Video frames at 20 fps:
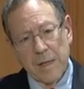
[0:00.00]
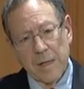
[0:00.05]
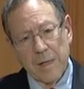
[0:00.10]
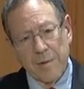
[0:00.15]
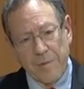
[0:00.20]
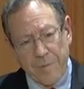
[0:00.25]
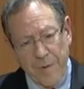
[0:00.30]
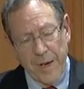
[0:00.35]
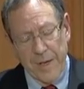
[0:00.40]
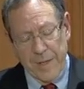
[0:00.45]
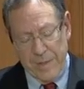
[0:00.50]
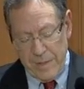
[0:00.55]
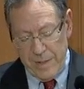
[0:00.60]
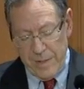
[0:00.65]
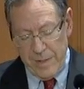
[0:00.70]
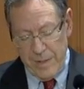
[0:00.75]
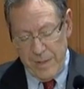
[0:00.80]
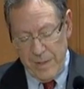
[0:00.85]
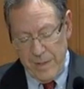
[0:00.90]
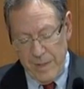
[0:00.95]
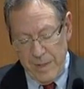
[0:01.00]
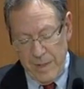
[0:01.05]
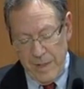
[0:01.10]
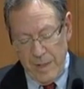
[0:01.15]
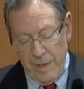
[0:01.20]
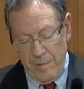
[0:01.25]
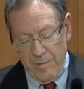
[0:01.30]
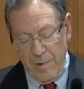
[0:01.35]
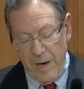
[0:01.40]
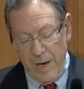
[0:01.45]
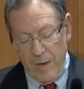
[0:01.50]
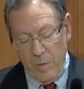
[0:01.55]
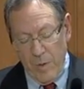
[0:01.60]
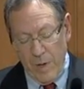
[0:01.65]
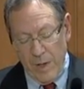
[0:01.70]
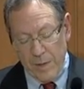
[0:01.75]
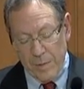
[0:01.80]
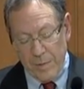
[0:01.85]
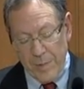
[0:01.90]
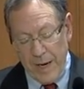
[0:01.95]
the fate of Raoul
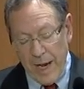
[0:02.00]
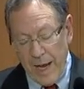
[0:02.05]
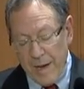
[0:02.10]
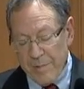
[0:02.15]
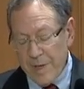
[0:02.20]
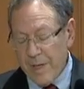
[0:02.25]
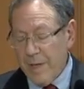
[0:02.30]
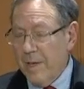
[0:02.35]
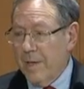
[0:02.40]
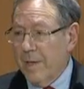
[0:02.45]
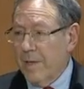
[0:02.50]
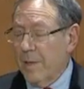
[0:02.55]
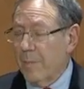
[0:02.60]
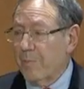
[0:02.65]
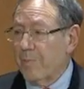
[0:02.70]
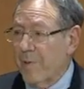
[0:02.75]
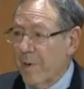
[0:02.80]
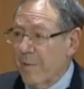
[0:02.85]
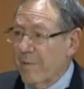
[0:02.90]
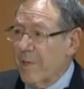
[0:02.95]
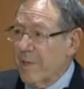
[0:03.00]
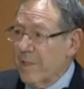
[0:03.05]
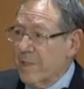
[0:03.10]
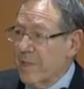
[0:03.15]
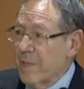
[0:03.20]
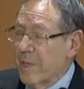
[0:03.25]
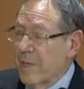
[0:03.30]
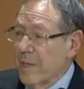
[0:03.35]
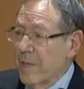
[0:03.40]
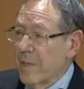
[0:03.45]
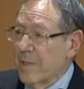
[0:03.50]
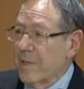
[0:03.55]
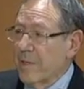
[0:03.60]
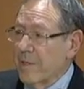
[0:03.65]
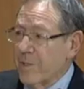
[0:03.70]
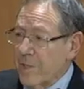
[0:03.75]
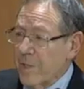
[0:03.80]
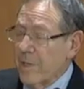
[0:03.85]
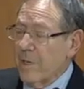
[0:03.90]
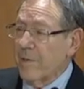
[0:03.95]
Wallenberg. Having the privilege to
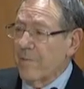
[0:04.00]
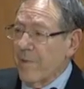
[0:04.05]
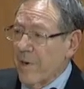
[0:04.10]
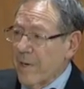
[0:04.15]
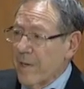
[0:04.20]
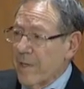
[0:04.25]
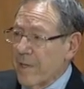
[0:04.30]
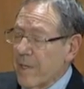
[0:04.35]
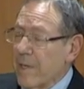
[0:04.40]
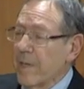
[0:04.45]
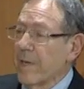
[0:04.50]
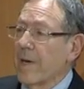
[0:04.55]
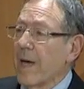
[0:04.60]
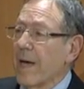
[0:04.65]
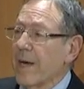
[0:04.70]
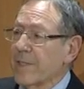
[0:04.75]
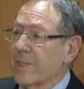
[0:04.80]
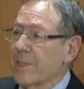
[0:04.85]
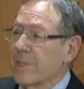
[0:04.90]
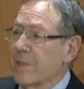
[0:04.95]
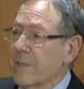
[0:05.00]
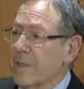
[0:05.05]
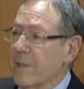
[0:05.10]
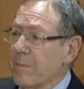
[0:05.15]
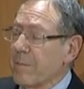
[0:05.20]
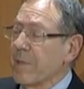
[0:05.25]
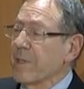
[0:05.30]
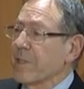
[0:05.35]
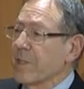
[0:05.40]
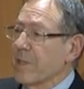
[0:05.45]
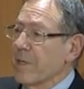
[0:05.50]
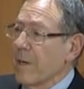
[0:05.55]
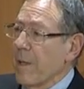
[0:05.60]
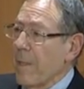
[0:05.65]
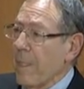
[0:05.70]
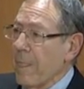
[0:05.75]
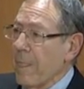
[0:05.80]
serve on an international commission